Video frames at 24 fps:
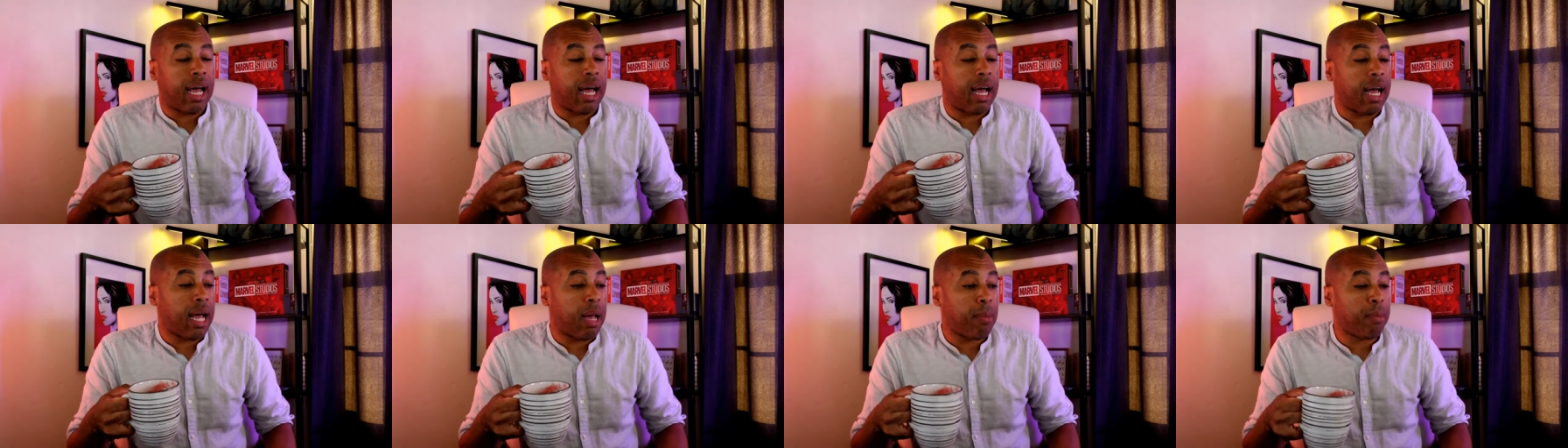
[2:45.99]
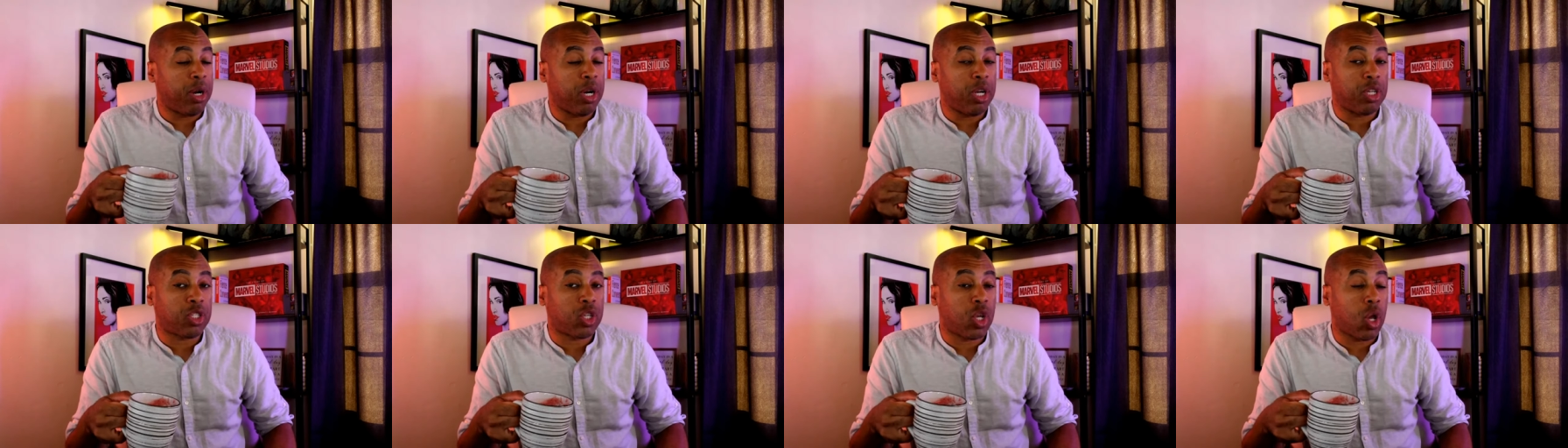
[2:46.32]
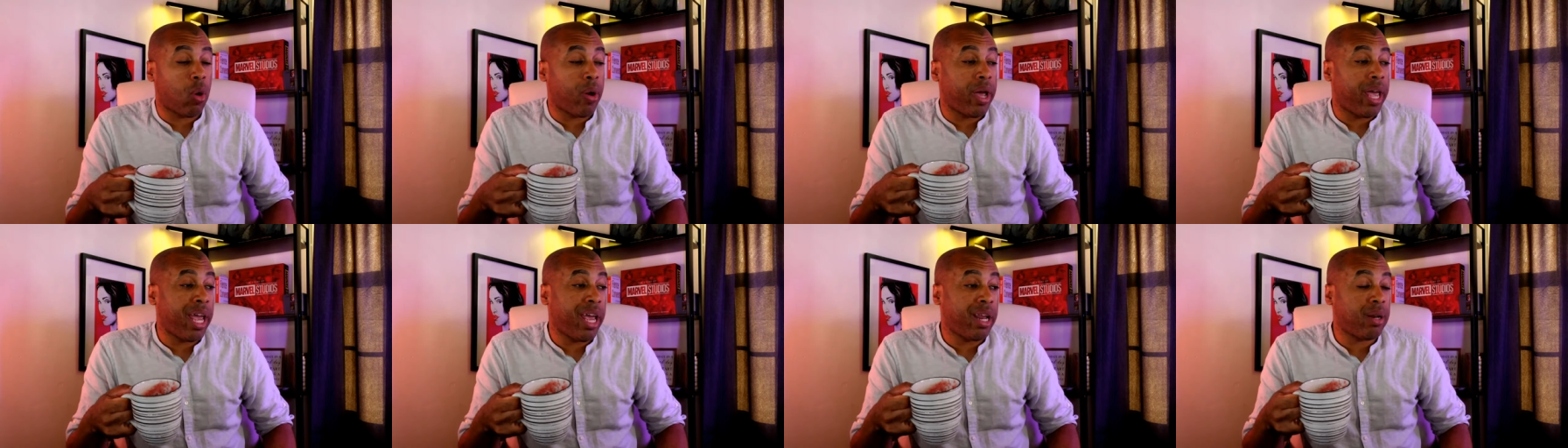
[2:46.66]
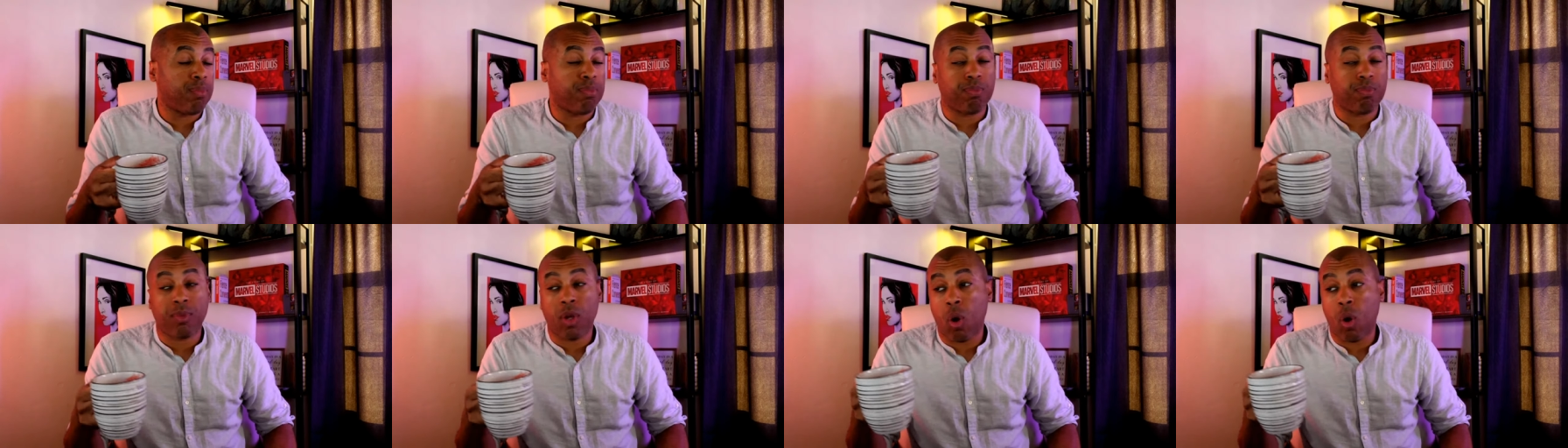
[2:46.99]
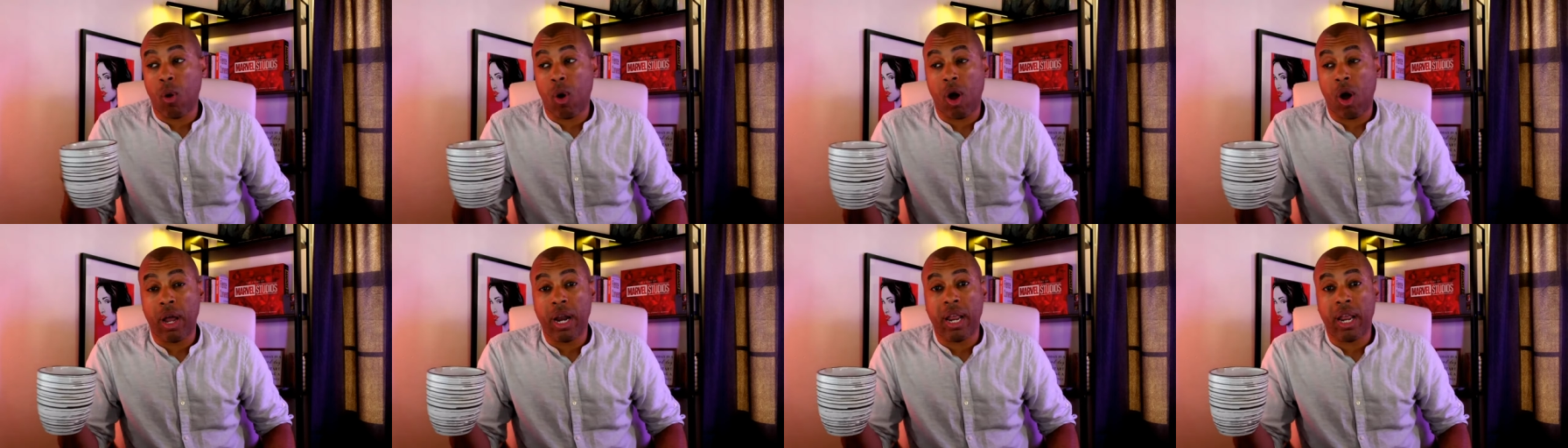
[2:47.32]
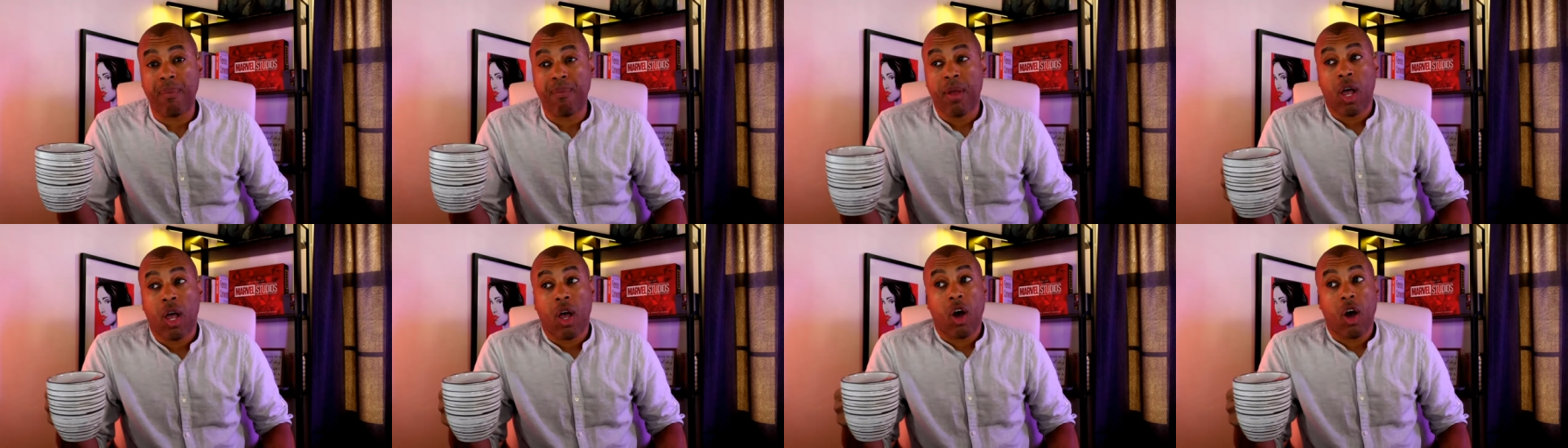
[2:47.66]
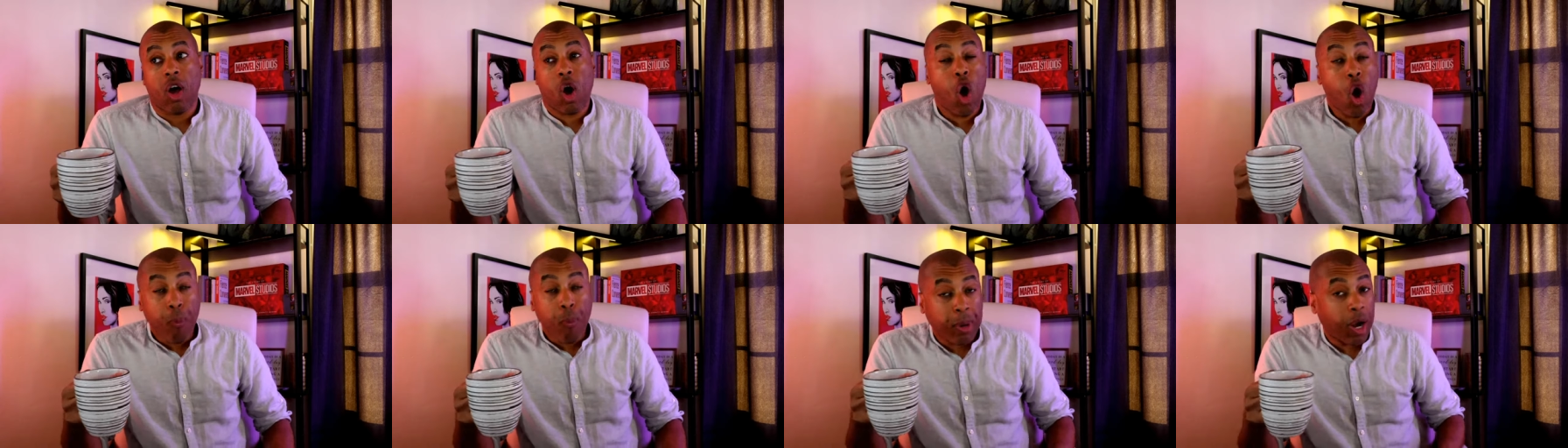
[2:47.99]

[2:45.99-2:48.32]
I'm going to just go ahead and go on and hope,